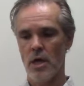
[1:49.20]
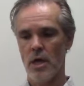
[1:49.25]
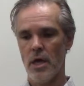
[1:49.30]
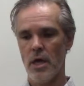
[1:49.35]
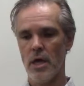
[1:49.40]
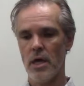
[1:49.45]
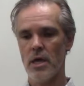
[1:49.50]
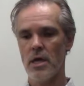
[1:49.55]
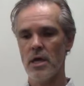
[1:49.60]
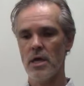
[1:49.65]

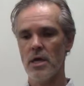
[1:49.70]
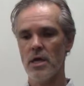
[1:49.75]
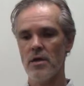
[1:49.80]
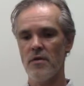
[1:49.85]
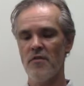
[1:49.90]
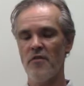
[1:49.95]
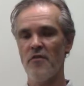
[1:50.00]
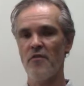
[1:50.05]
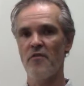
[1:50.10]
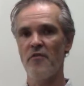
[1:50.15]
a
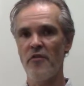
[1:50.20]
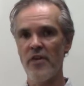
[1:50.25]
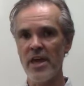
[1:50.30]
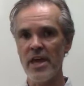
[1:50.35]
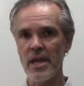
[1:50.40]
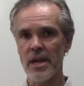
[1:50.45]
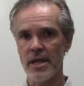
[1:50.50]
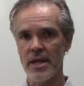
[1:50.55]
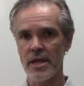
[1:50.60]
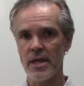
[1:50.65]

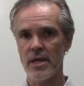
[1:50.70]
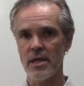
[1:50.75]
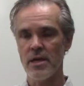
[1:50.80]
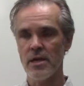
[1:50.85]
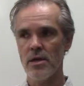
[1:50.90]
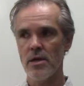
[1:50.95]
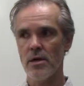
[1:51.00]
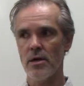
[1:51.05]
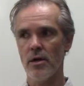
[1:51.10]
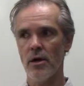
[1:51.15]

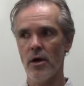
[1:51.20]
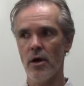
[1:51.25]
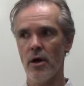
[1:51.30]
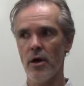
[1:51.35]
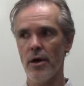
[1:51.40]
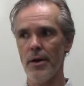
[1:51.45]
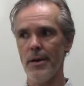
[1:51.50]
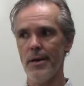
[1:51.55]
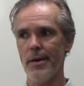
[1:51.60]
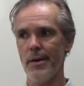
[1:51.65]
feeling,
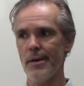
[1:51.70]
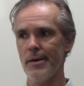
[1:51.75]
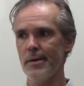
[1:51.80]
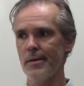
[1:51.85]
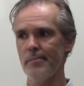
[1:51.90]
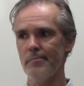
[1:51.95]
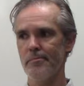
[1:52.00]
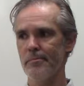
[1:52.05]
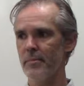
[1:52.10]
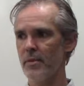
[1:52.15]
a
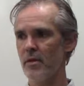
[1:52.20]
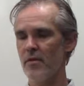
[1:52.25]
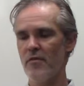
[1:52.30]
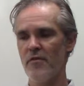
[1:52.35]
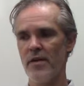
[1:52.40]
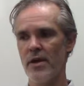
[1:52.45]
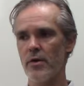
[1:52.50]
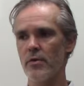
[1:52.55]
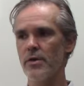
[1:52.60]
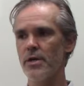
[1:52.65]

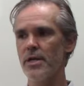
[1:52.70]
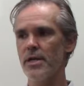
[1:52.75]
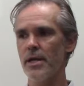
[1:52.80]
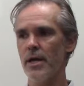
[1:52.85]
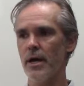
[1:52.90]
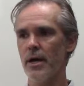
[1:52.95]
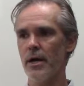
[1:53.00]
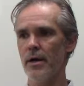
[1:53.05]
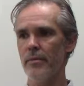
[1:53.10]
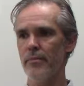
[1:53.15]
very
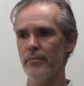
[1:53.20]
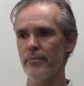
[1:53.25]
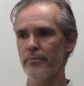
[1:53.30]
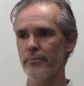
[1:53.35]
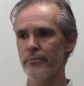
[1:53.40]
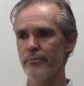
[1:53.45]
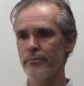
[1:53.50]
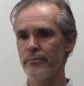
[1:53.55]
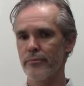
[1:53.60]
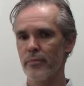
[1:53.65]

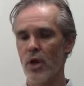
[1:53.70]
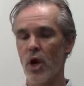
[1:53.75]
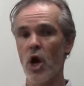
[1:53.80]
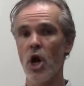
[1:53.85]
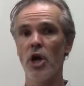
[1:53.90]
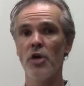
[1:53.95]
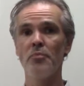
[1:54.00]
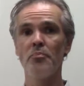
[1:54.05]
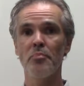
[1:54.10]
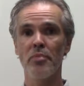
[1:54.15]

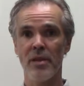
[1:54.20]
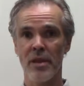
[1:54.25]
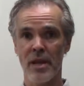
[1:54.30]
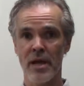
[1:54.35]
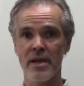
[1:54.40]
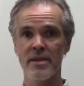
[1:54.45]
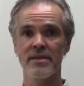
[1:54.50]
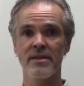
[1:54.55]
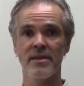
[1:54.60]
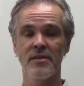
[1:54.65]

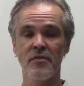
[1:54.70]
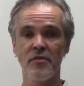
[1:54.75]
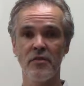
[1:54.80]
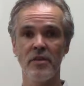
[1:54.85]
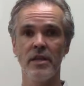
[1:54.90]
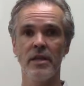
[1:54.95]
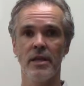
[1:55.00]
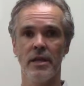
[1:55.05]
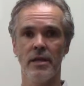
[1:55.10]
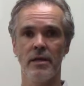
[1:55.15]
unpleasant
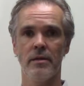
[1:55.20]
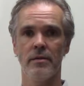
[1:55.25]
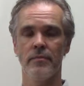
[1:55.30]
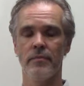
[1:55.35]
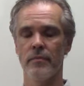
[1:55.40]
feeling.